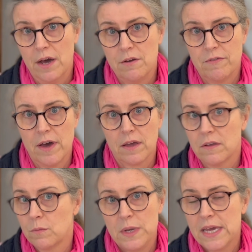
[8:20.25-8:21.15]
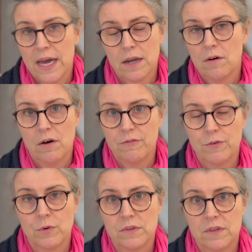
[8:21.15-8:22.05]
over because we cannot
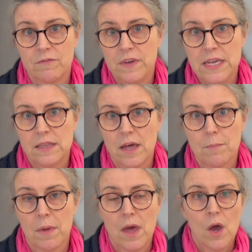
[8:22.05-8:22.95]
afford to feed them.